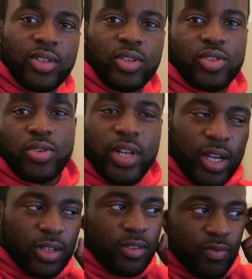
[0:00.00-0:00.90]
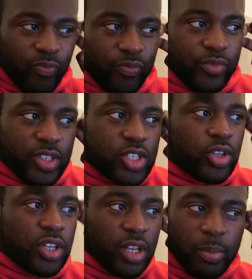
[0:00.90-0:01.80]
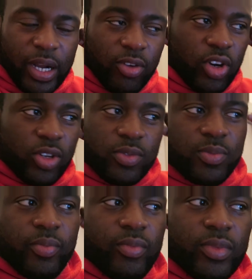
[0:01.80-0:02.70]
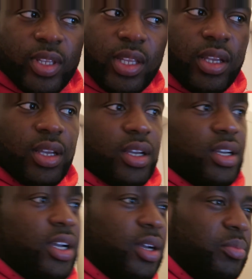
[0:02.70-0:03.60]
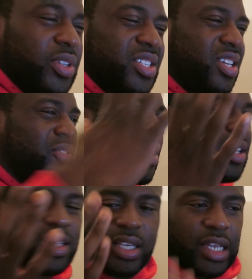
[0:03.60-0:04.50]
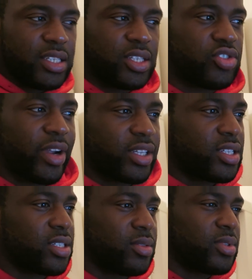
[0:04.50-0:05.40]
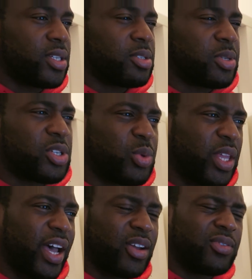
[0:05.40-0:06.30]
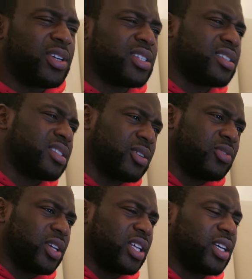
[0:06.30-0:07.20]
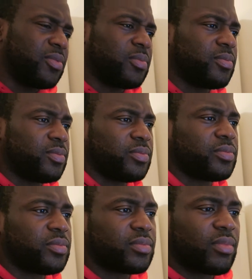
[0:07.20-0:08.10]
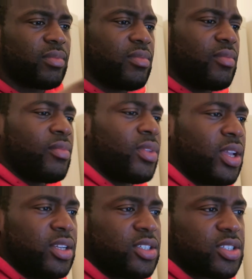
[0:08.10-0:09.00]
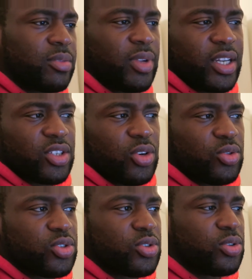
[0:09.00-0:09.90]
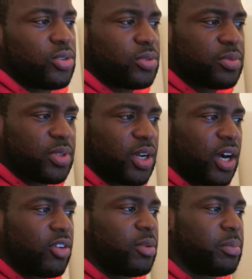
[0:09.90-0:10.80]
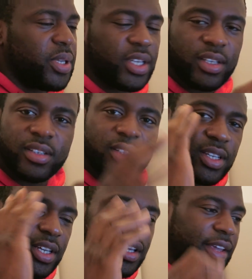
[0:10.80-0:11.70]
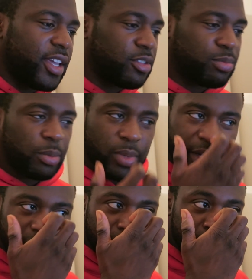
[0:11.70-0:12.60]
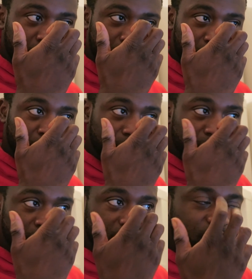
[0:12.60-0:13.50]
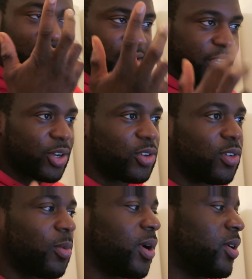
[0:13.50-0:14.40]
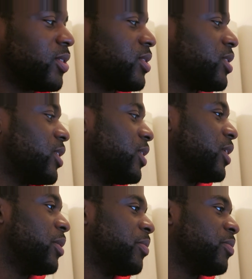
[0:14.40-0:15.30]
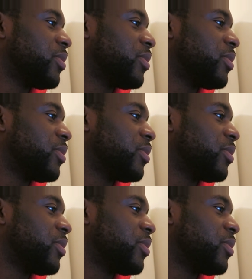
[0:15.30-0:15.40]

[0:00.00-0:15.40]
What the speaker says: Not too loud, just on in the background. The TV gets distracting sometimes, especially with the adverts and stuff like that. There's some nice old school R&B, keeps my mind ticking over well. So